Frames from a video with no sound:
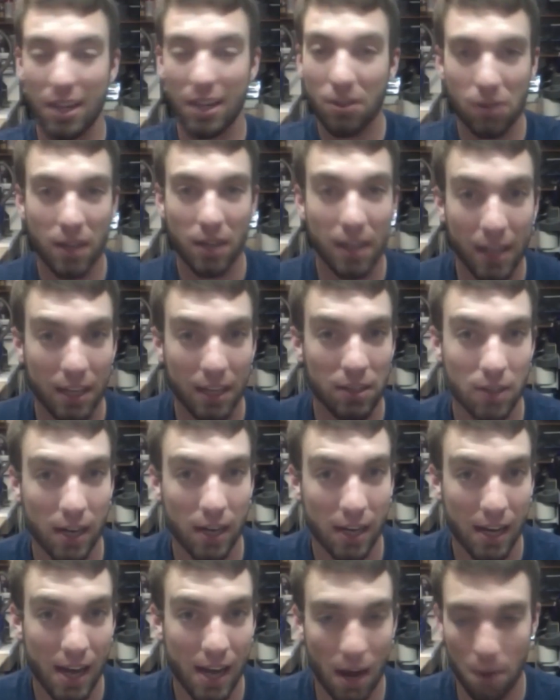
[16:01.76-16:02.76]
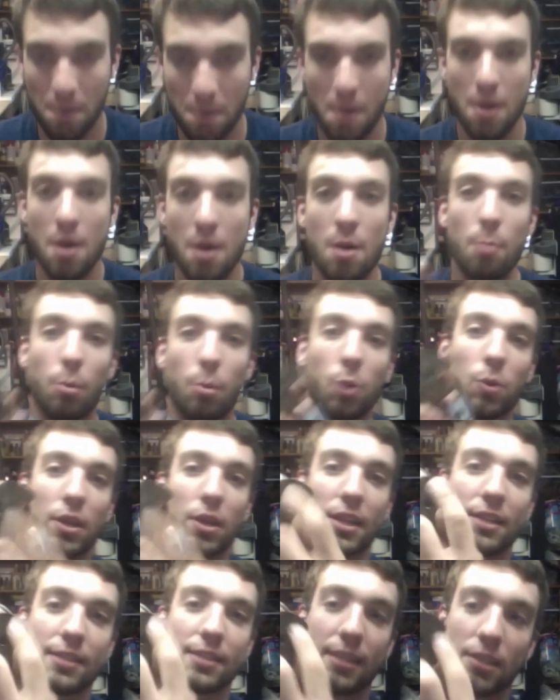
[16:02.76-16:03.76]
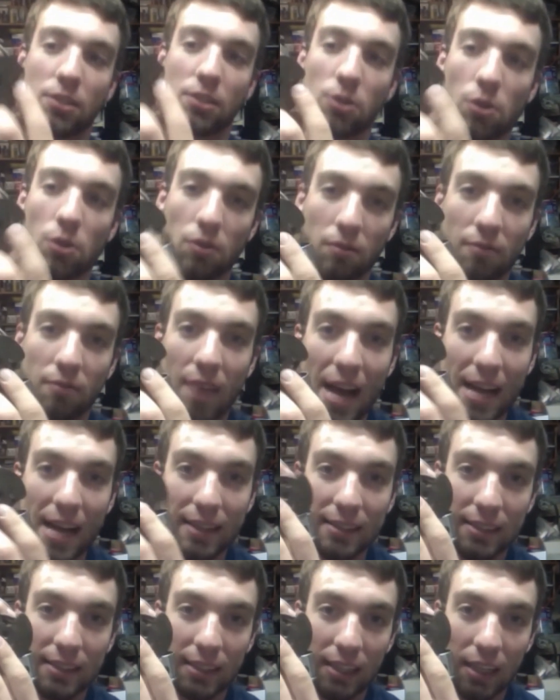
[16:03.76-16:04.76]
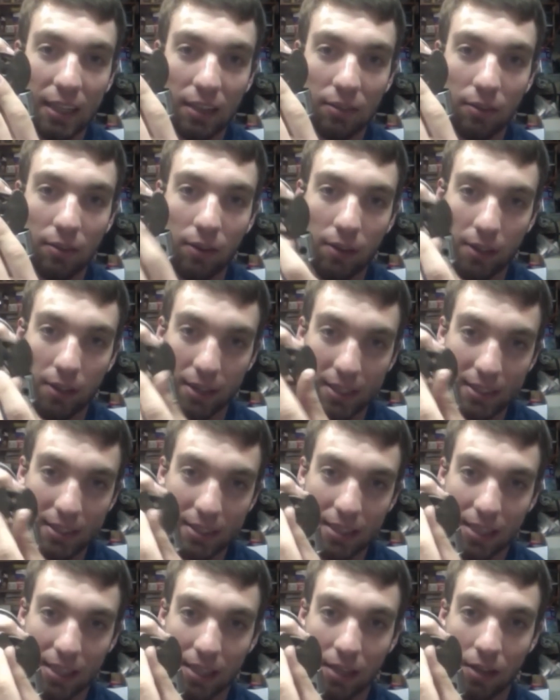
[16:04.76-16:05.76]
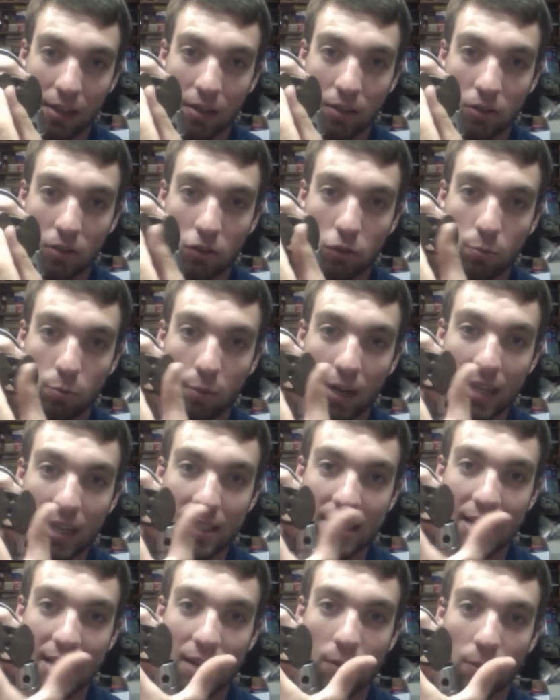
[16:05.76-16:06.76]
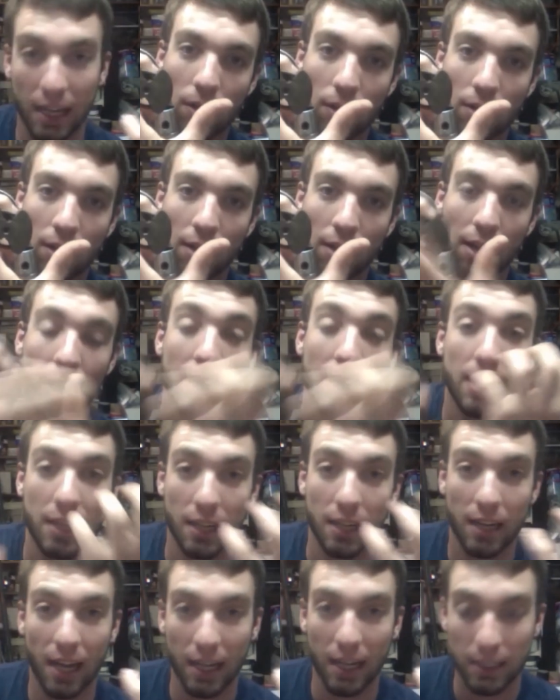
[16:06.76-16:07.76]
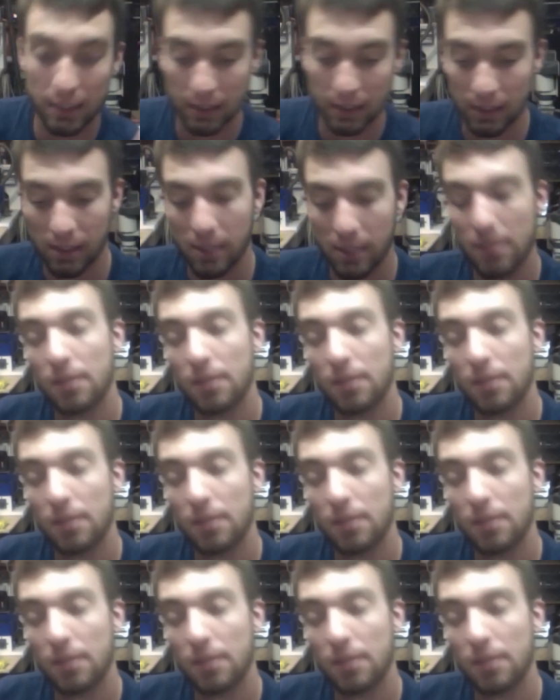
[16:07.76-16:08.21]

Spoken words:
connect right now. But when this gets going fast enough, this thing spreads outward and it connects,